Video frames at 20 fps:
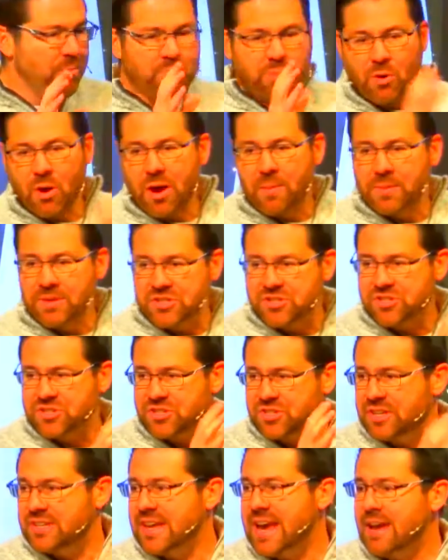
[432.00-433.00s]
promise
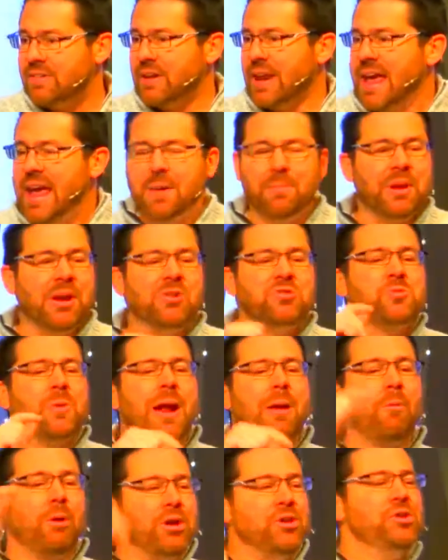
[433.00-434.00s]
to David. But here's what
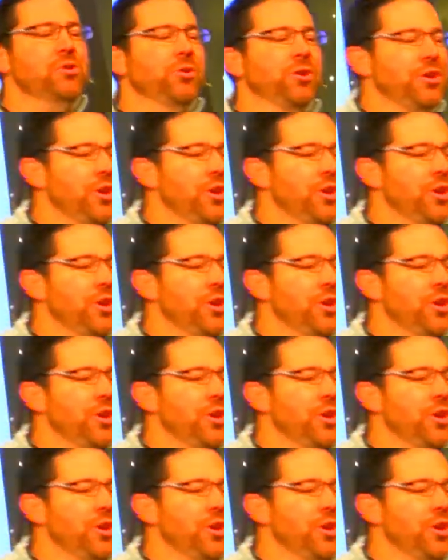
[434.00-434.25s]
I want you to